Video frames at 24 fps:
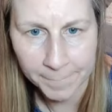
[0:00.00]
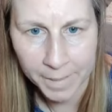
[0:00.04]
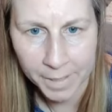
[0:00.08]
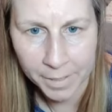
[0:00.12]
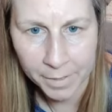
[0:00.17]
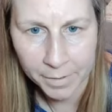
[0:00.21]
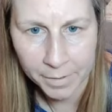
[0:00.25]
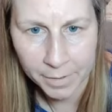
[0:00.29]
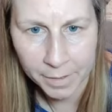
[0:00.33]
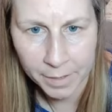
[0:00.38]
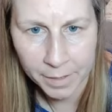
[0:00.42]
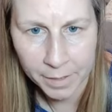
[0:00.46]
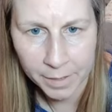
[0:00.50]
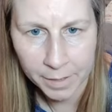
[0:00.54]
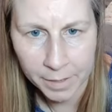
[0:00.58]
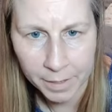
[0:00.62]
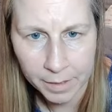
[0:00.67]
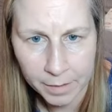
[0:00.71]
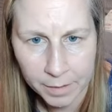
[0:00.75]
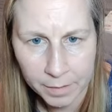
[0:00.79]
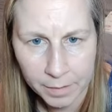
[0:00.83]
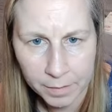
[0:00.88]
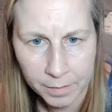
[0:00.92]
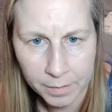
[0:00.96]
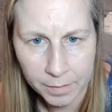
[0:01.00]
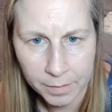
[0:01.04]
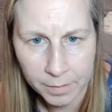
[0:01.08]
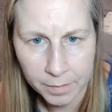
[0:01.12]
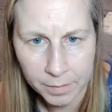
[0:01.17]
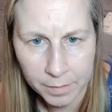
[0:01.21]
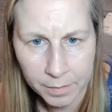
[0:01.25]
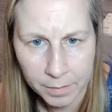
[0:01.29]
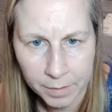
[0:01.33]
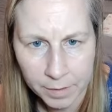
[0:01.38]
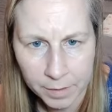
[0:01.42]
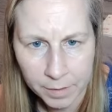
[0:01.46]
right, I don't
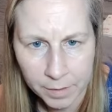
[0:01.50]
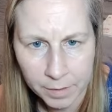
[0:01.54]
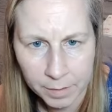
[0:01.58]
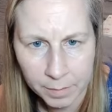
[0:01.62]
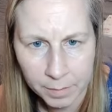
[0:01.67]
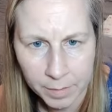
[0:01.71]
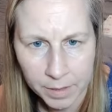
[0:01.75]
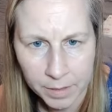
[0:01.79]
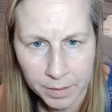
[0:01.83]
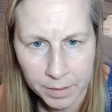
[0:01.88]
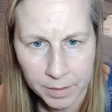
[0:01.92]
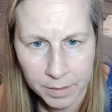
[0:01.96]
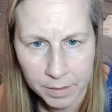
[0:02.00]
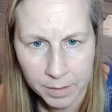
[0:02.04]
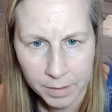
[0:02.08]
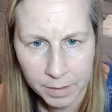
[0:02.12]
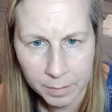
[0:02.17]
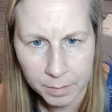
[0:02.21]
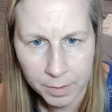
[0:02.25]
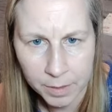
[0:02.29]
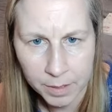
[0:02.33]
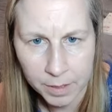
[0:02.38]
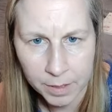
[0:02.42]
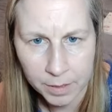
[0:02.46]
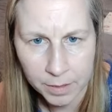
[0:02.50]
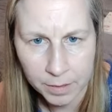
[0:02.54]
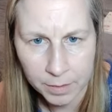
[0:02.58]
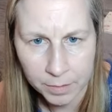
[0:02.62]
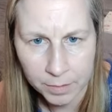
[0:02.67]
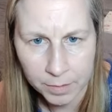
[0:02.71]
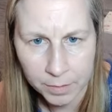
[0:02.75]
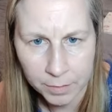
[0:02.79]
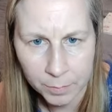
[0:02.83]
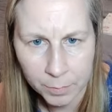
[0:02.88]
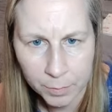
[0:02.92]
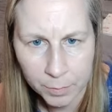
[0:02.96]
think I missed anybody. Oh, there's